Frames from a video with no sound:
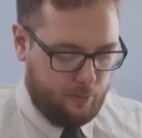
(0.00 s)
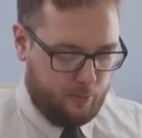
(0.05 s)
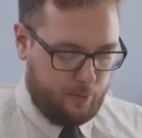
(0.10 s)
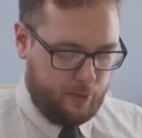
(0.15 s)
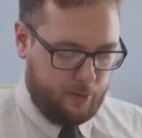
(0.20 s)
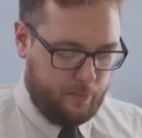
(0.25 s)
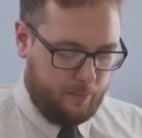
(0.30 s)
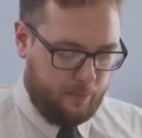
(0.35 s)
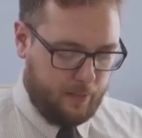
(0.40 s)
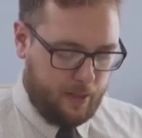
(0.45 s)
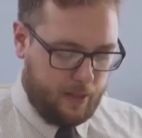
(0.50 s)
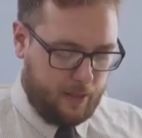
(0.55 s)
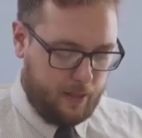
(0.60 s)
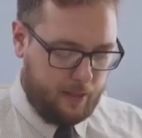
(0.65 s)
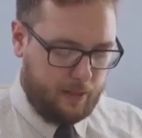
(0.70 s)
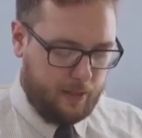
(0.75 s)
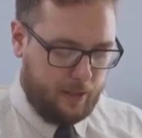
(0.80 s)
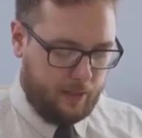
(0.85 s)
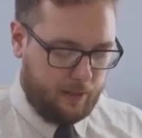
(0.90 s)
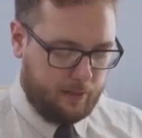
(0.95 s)
For us,
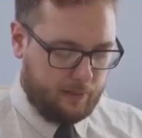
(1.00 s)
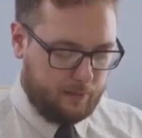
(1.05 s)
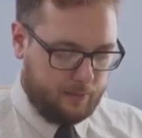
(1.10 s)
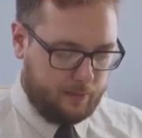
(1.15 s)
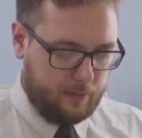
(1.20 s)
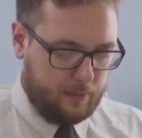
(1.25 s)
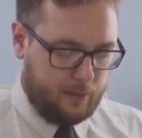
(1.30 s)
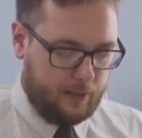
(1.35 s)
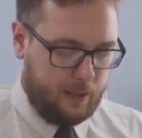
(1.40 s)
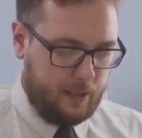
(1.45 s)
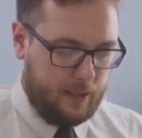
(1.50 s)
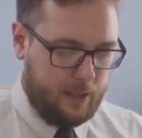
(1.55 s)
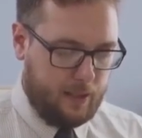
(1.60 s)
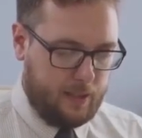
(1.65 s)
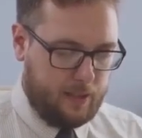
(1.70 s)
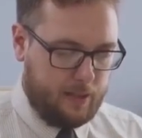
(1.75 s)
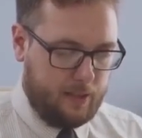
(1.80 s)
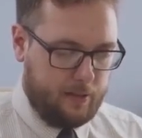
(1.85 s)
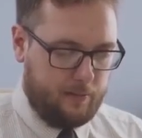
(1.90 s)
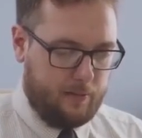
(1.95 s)
it's important to
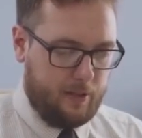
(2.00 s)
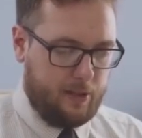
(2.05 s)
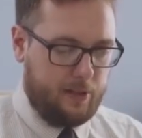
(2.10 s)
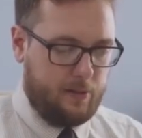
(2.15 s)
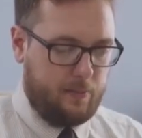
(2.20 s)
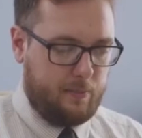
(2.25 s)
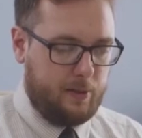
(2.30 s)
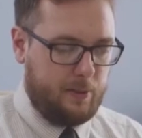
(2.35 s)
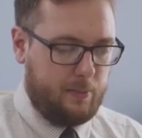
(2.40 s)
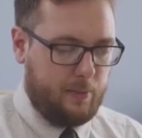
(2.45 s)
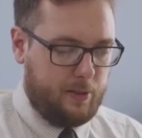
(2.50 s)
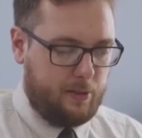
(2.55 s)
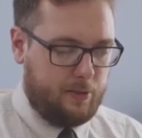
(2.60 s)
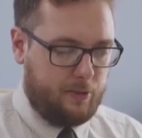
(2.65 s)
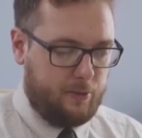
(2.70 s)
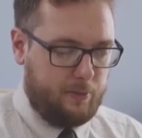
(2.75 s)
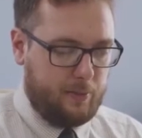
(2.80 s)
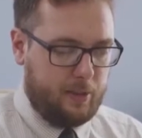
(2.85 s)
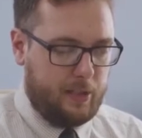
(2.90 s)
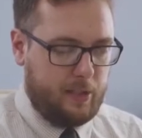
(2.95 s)
understand that the metric
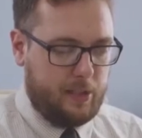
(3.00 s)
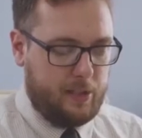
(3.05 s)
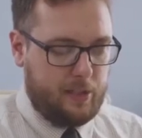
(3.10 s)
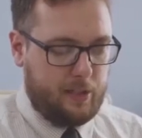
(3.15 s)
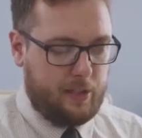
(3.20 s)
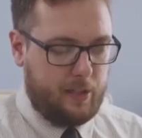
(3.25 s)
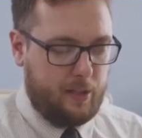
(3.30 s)
Muslim book